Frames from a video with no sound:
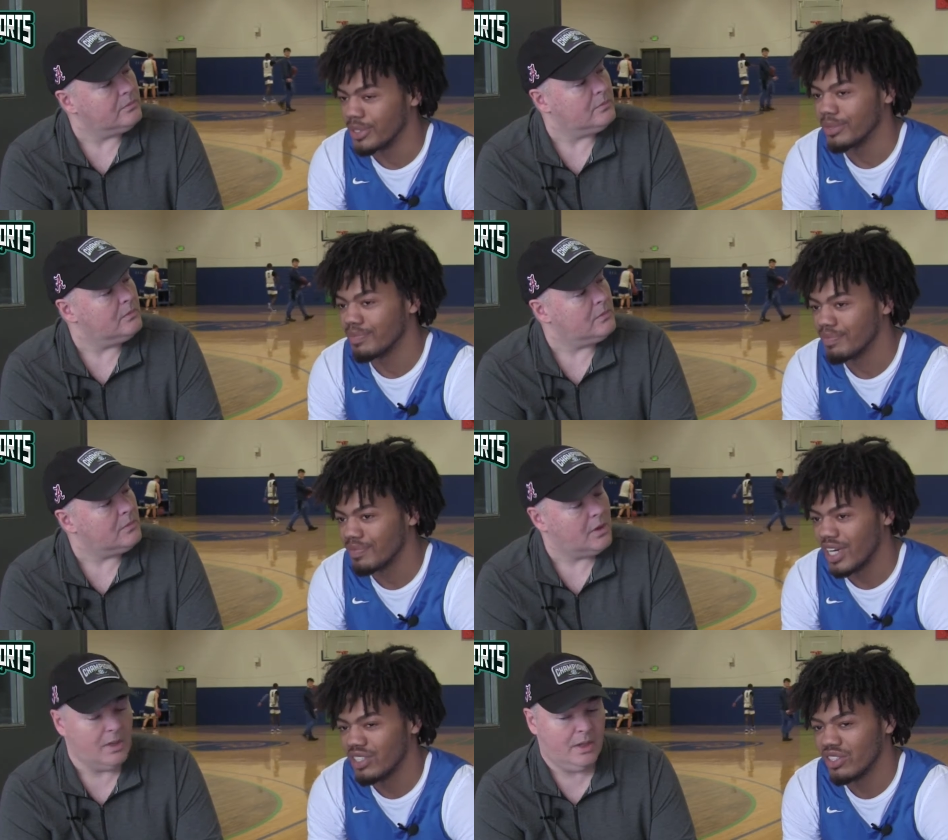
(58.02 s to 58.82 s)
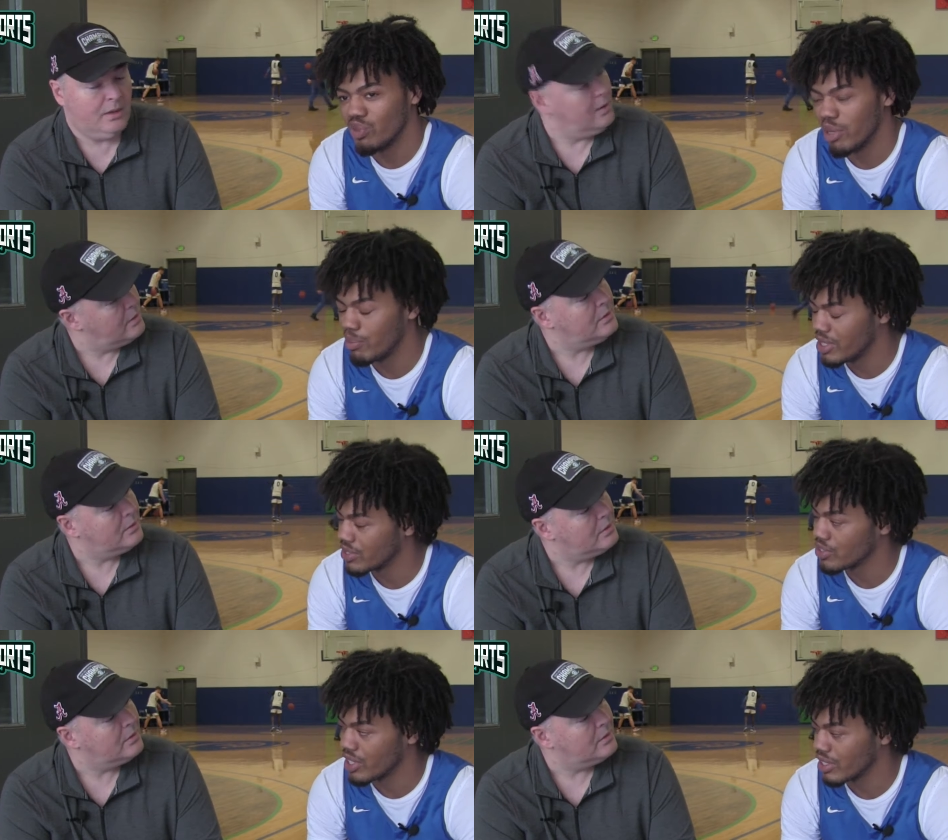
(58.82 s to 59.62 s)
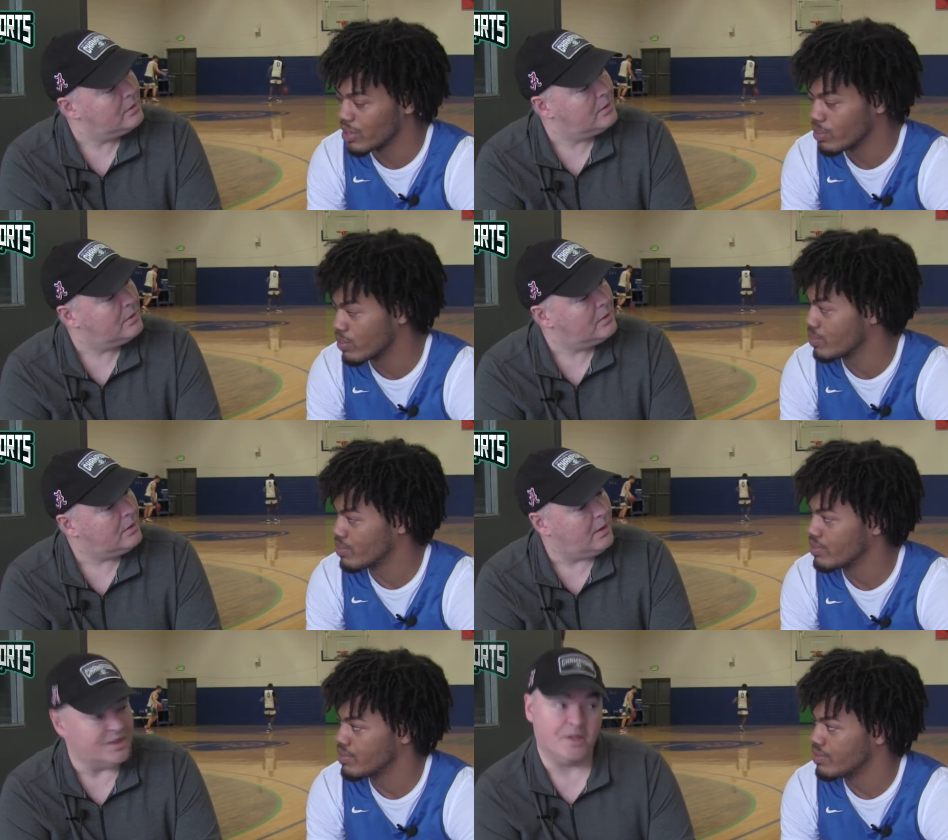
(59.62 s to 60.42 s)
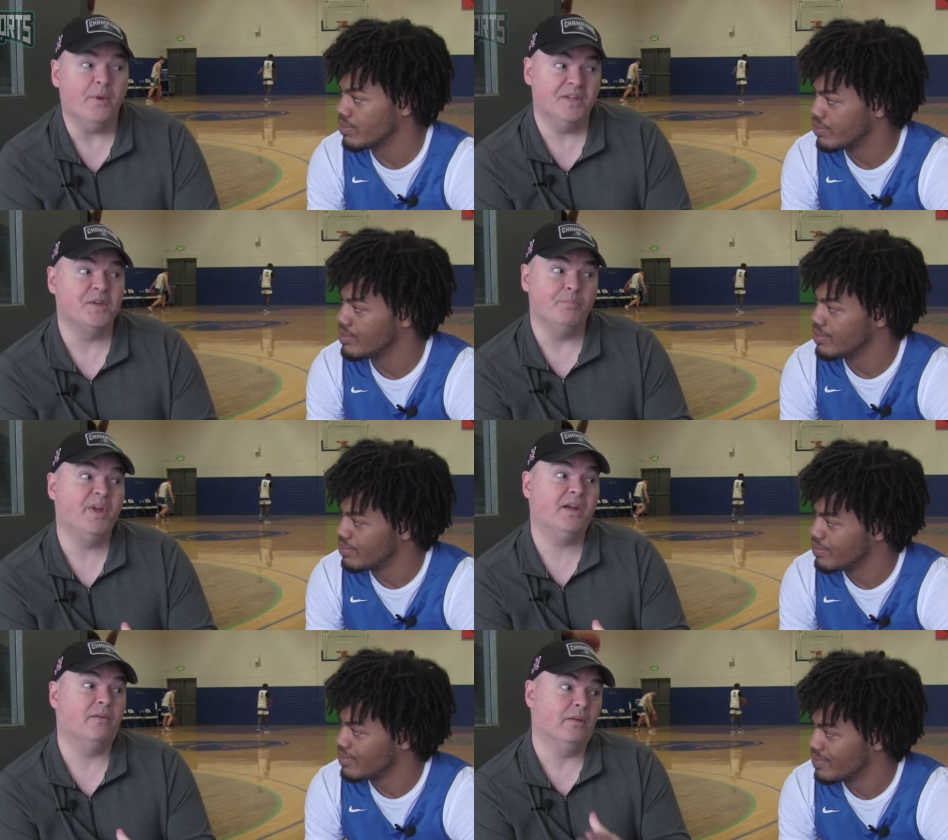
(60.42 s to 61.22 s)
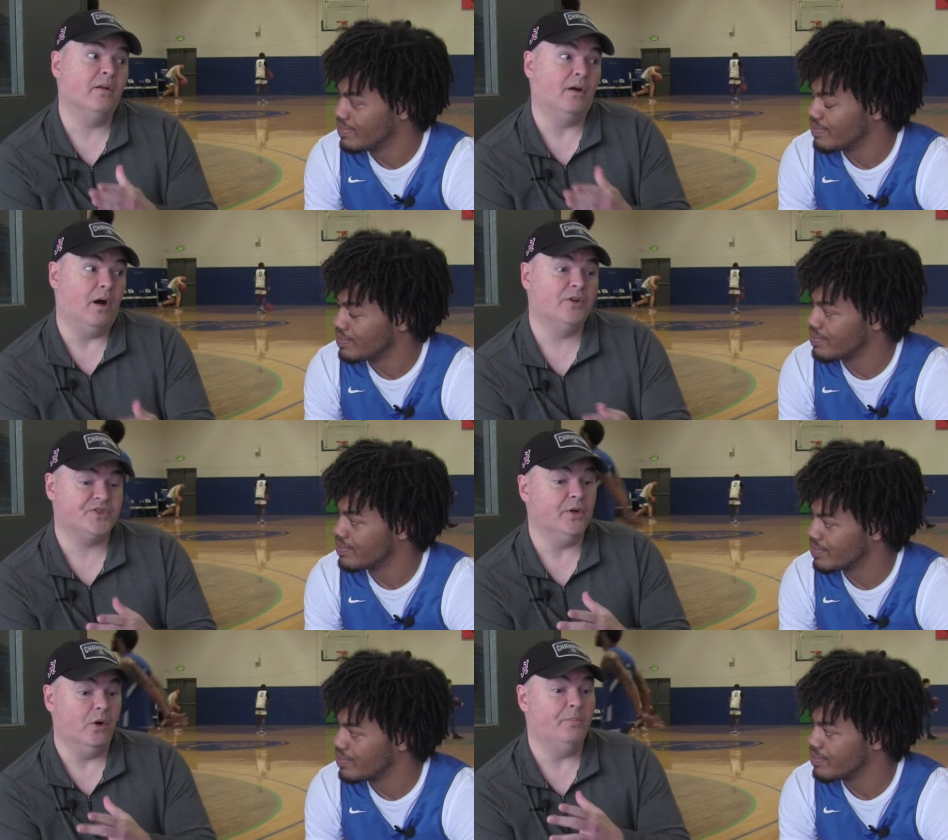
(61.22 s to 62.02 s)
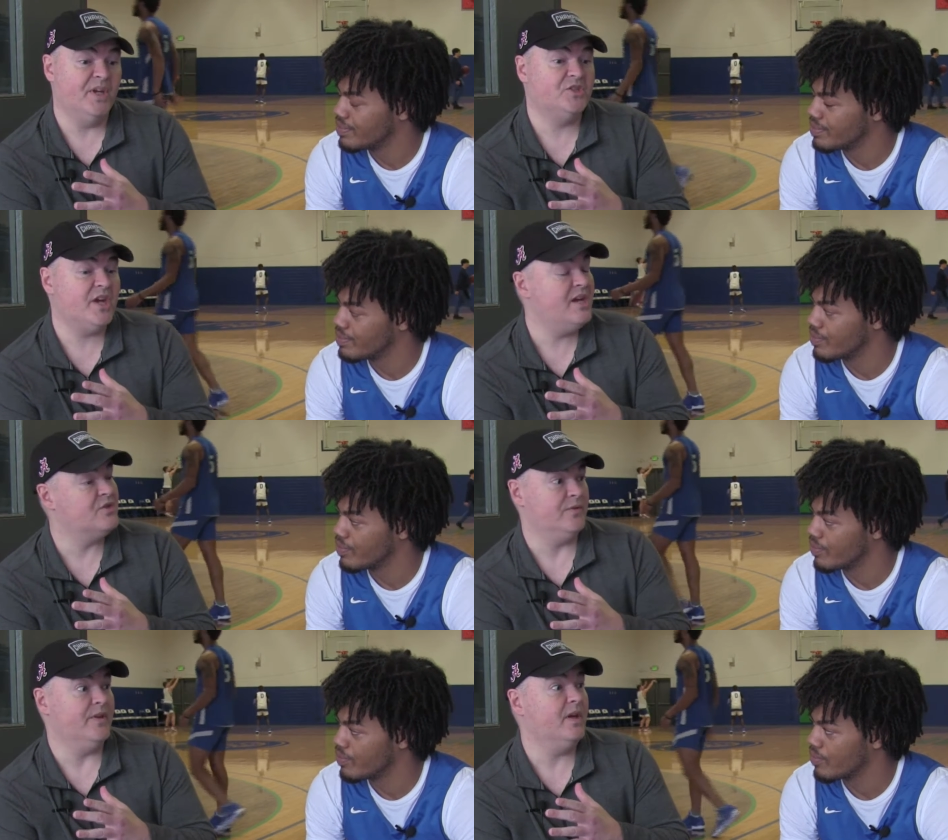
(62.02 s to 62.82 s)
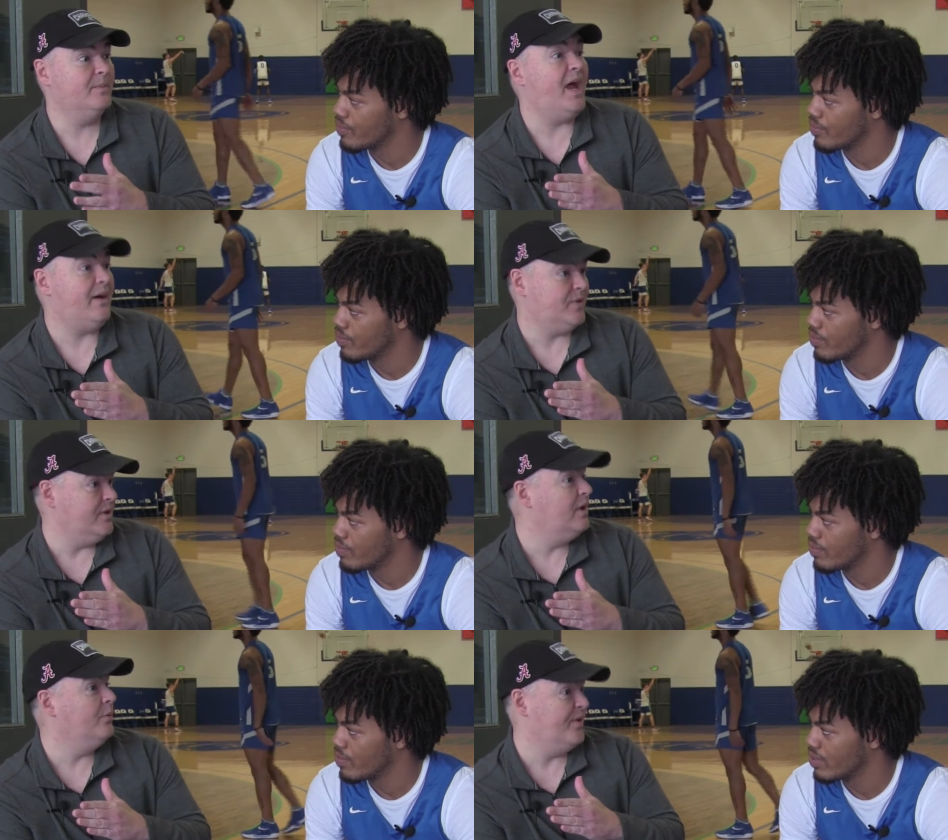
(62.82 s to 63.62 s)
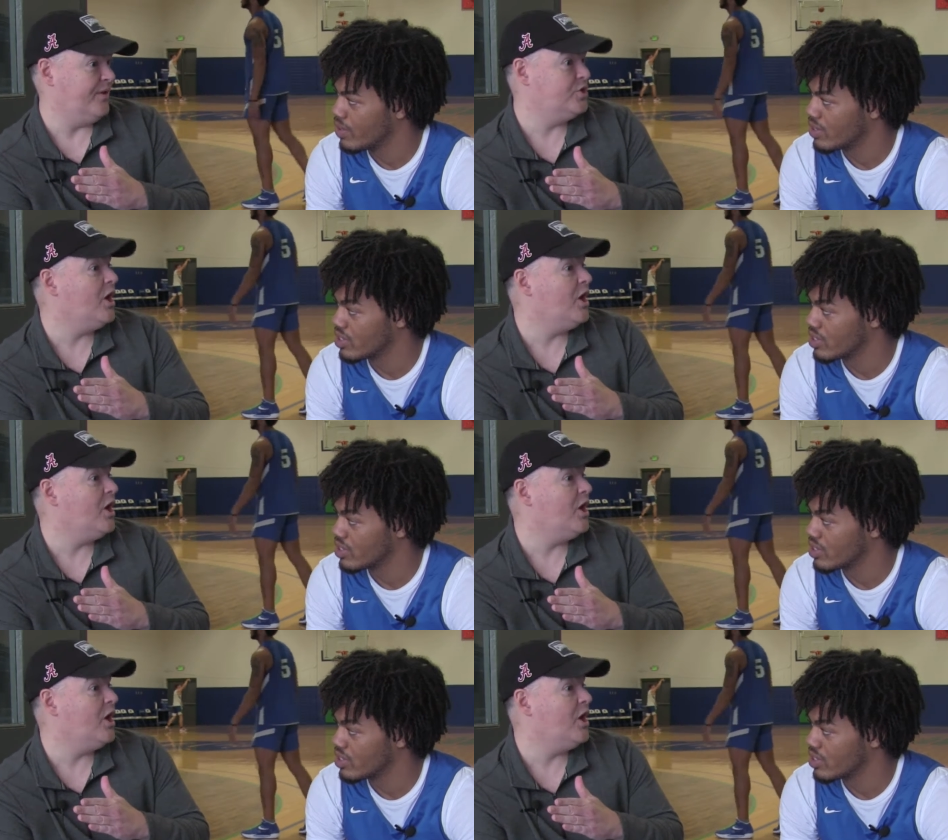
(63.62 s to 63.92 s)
Speaker 1: So I just do my best to try to help.
Speaker 2: It's a it's a big also a big change for them to have to deal with the